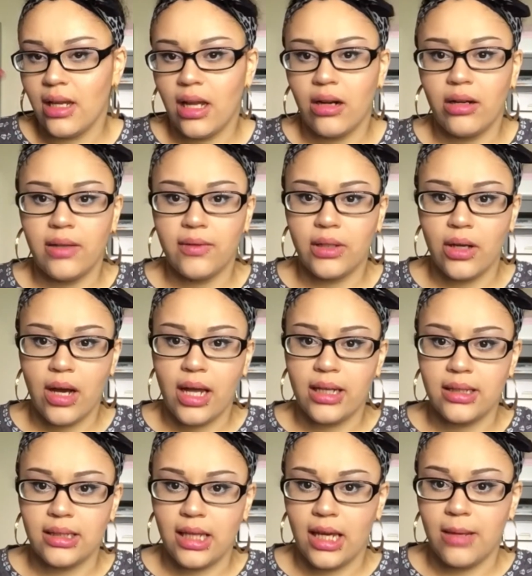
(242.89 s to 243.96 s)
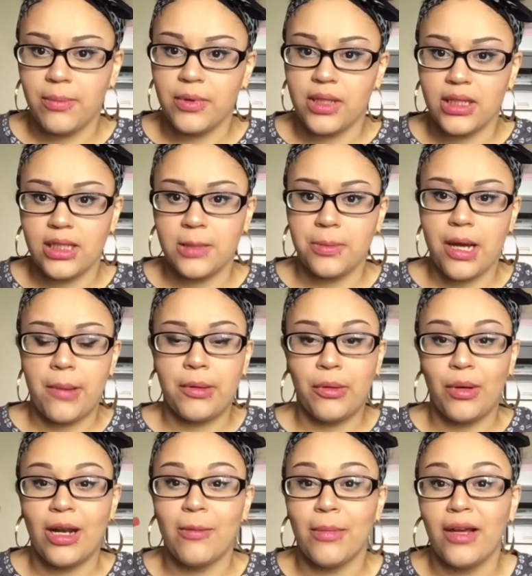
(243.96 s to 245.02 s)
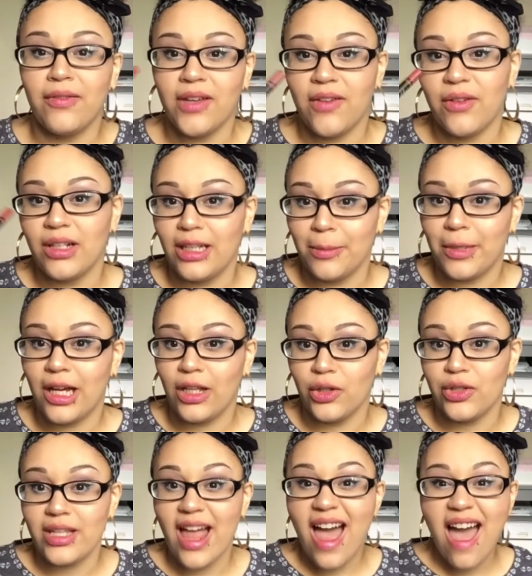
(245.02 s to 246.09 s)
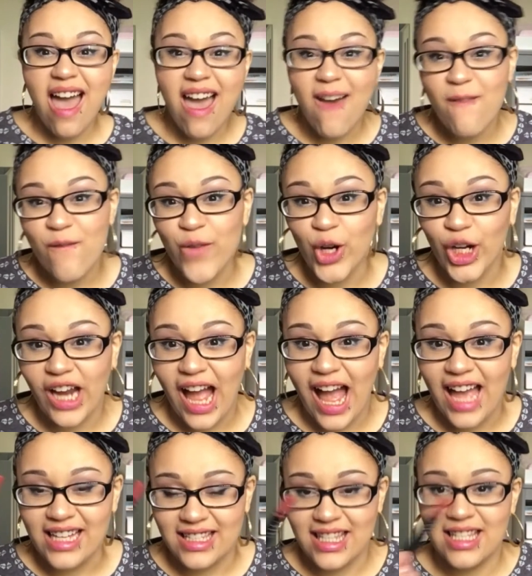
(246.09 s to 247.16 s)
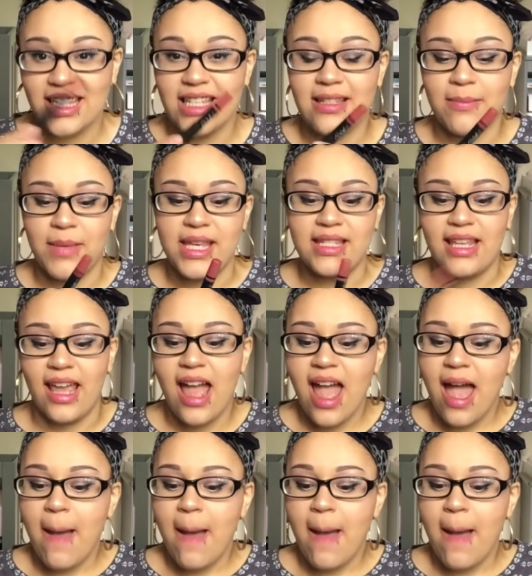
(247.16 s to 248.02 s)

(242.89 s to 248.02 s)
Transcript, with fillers: I don't even know how to say it, but this is probably one of my favorite lip colors ever, guys. This is amazing.